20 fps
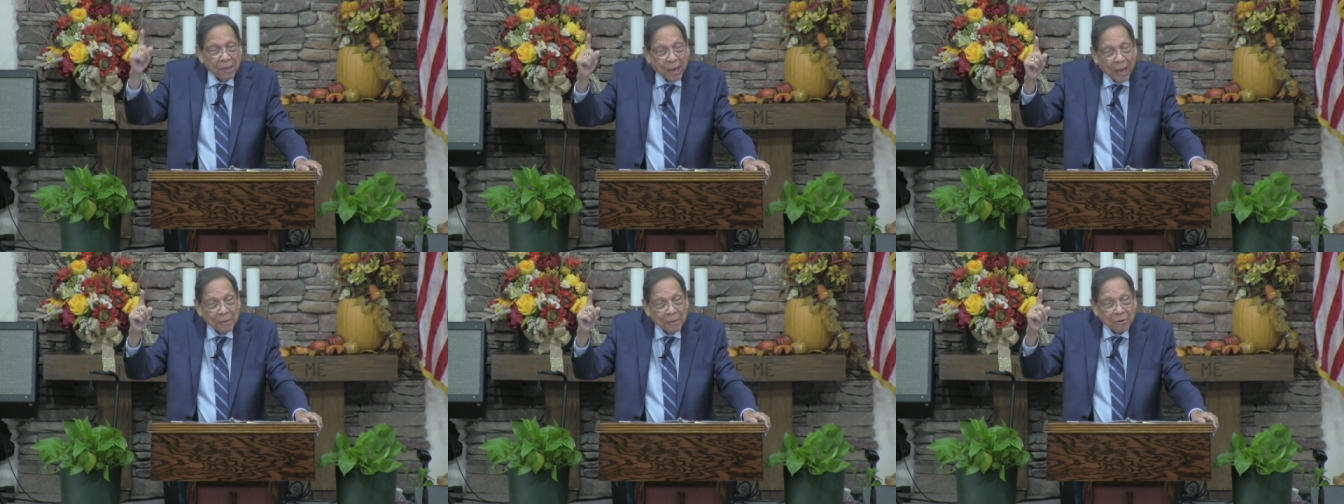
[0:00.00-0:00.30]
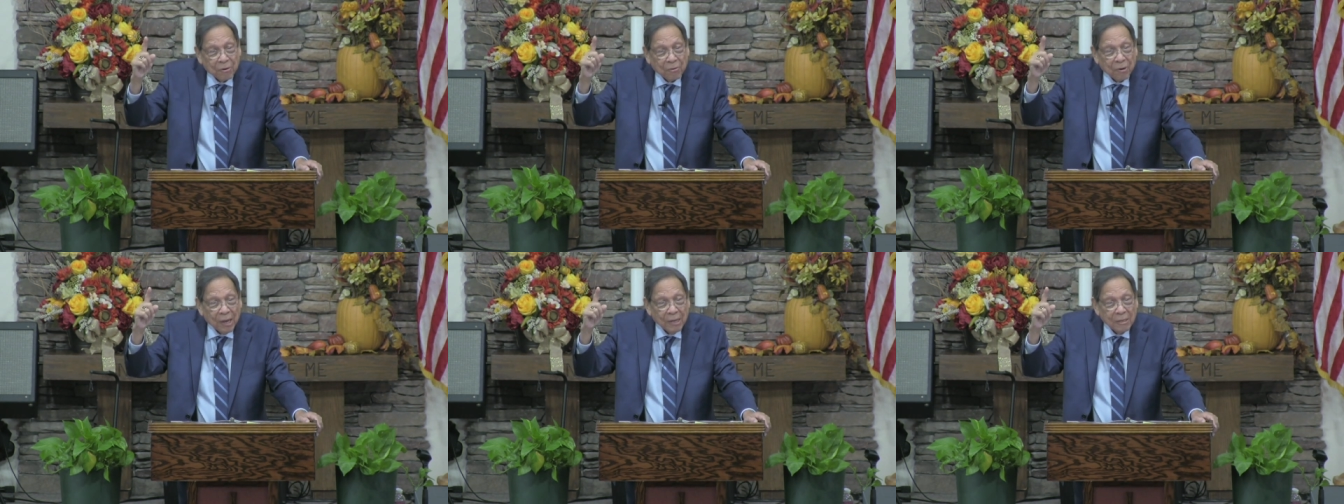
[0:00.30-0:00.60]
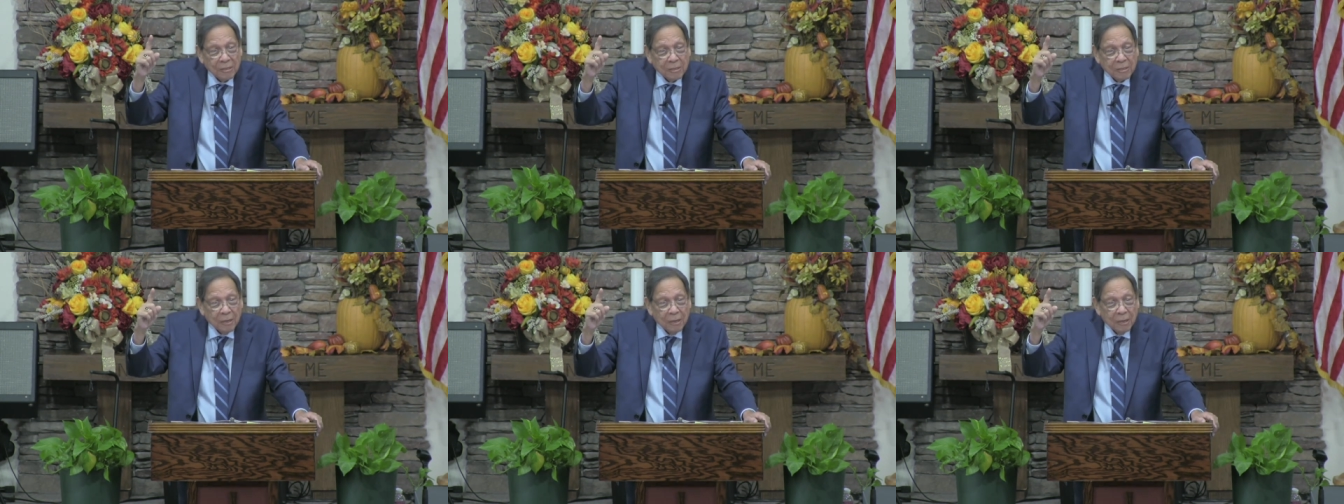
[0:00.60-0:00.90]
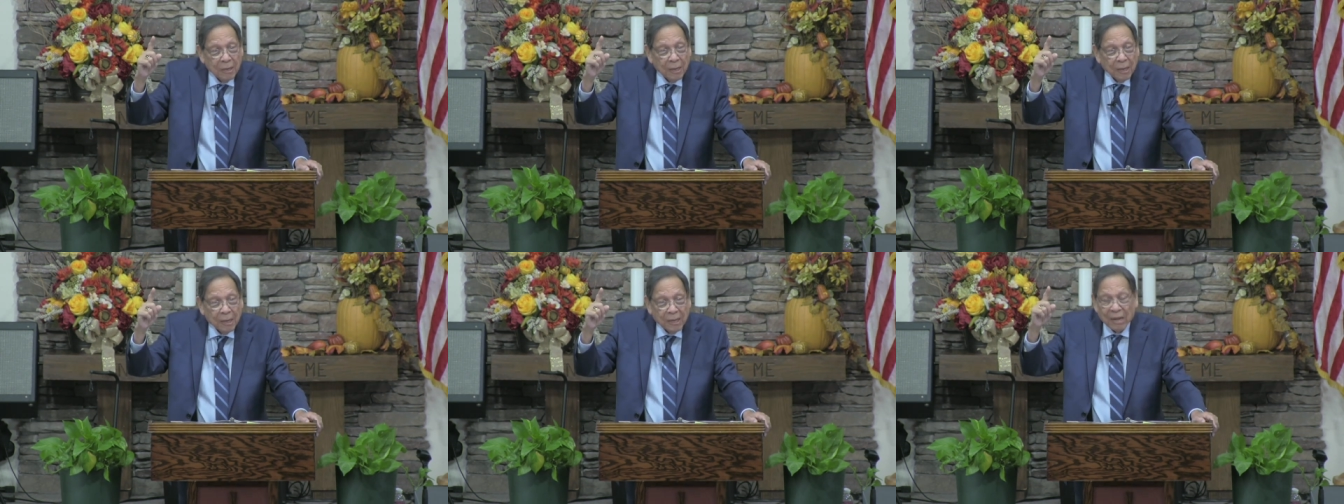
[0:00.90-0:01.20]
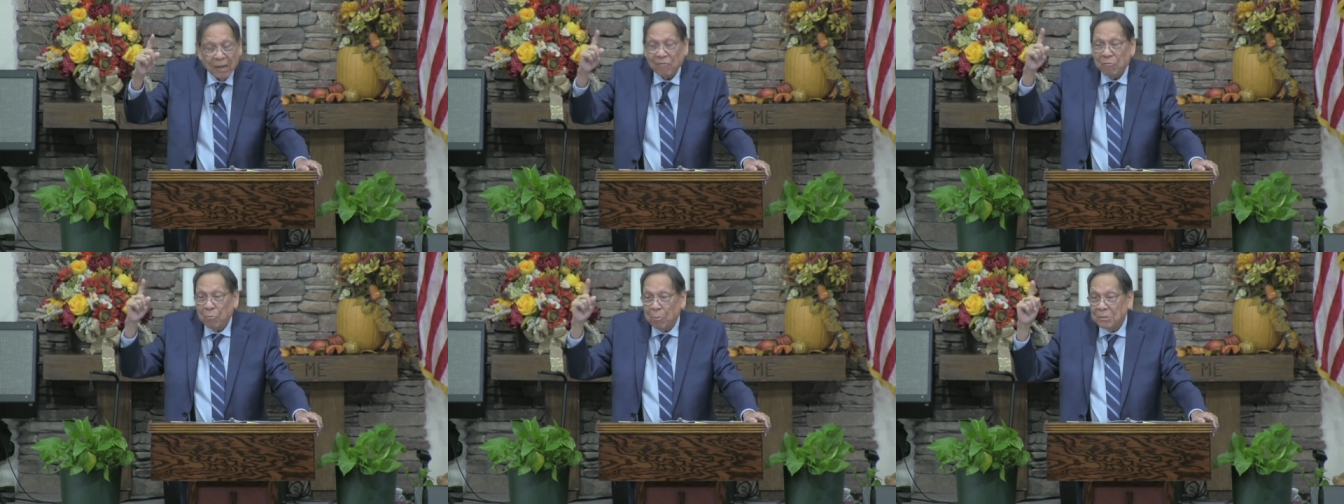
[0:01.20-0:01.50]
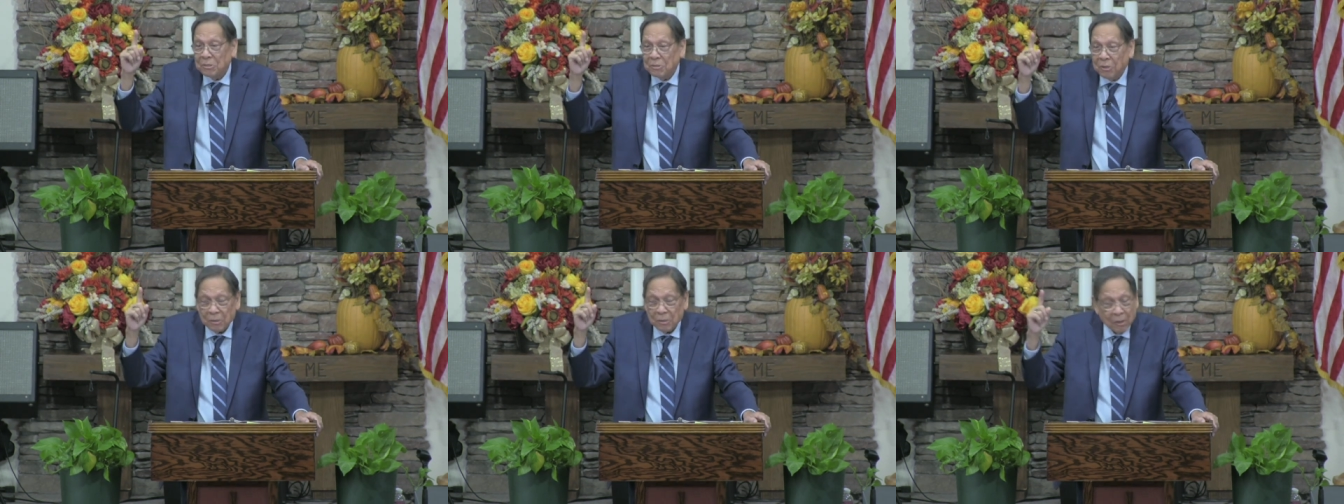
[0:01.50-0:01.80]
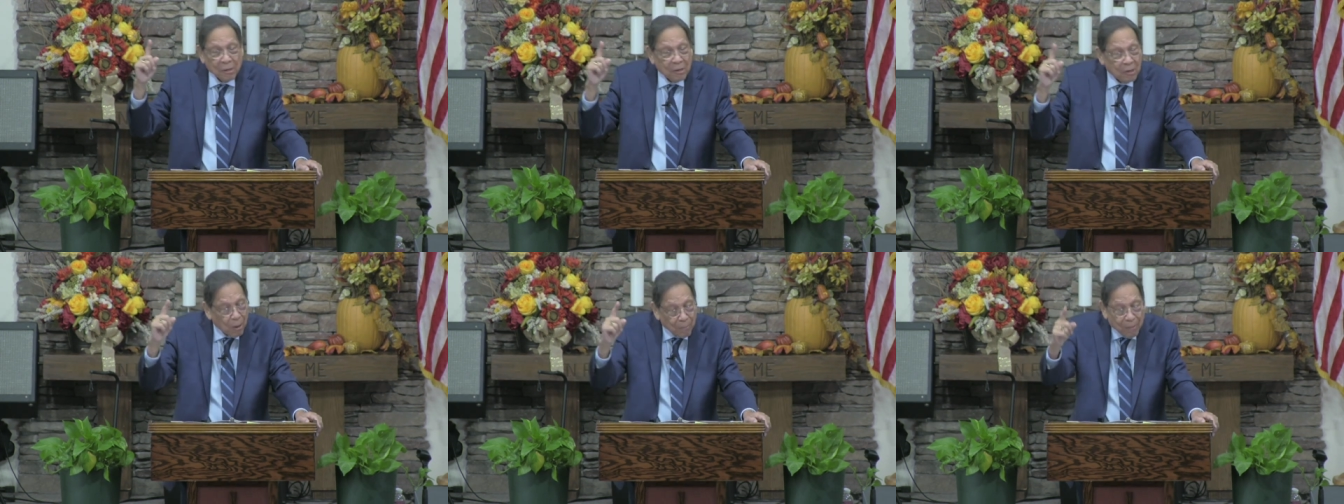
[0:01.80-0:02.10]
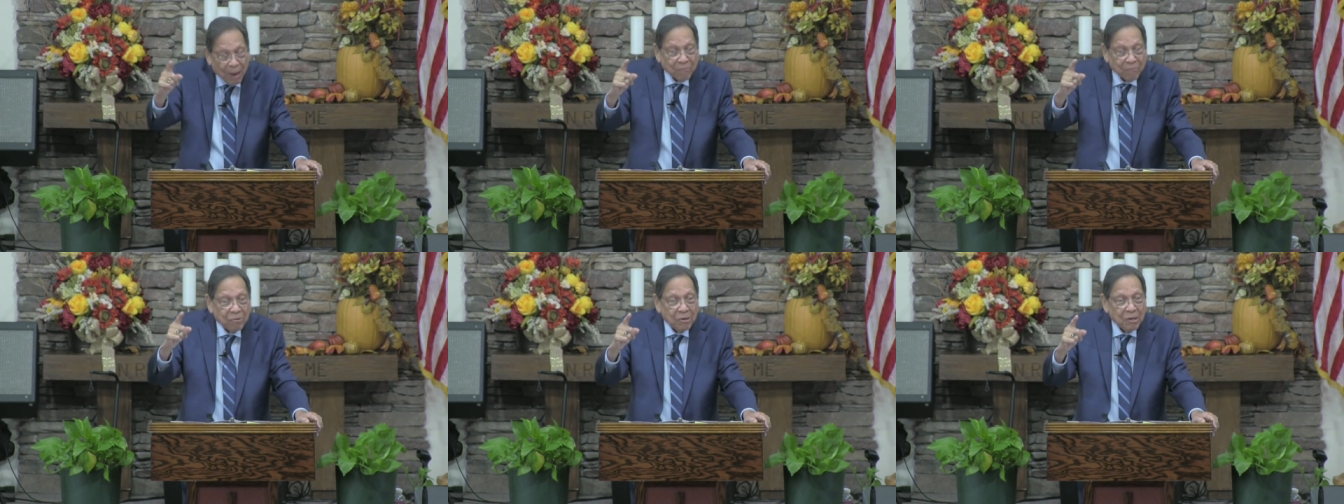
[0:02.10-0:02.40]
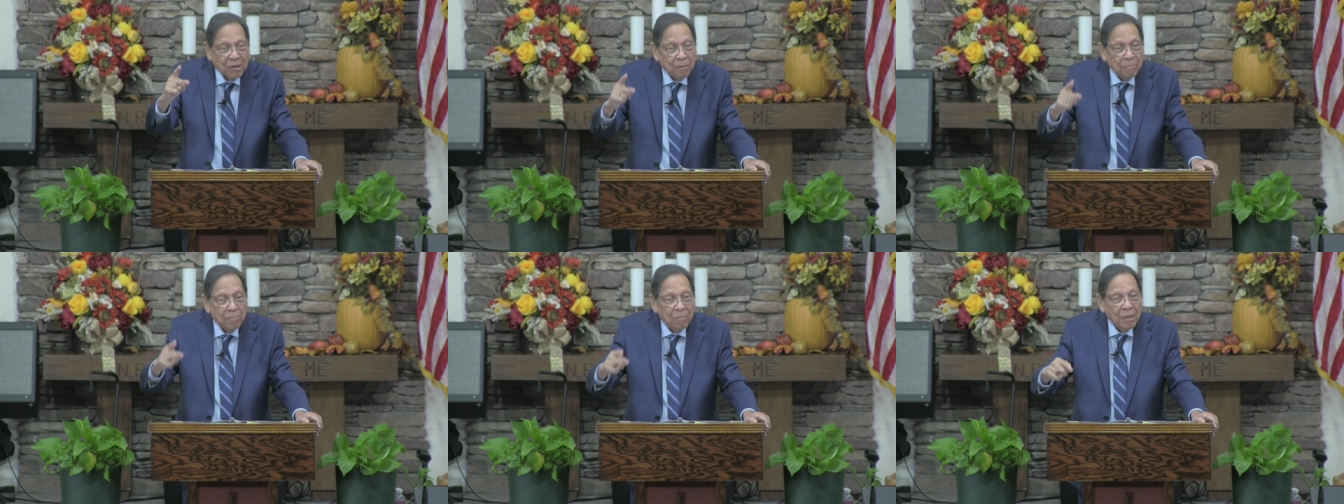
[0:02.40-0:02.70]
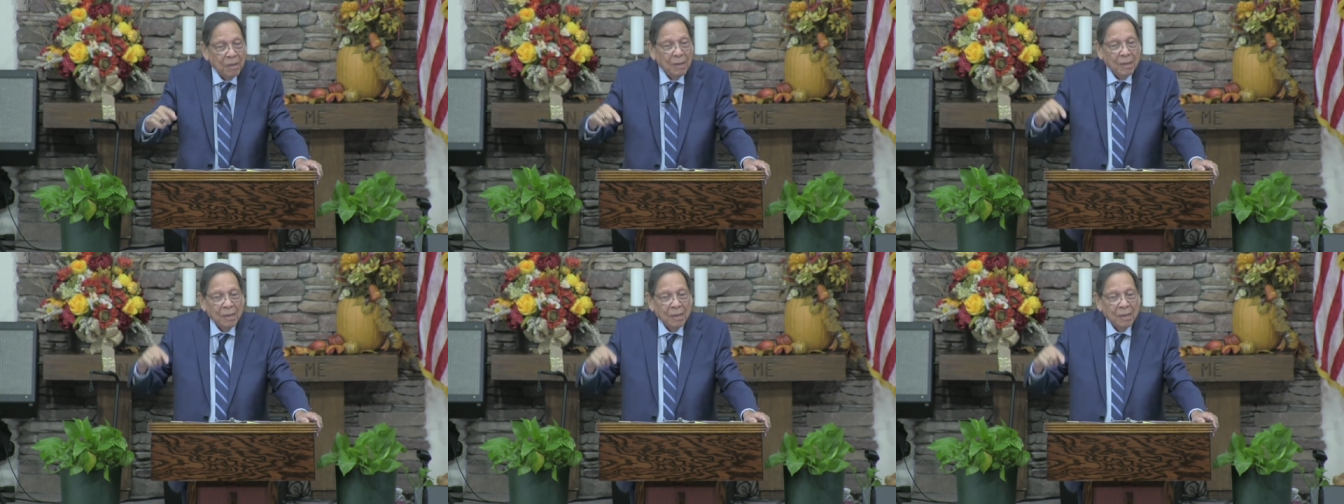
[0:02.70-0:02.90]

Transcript: the Antichrist, and everyone's going to come after him,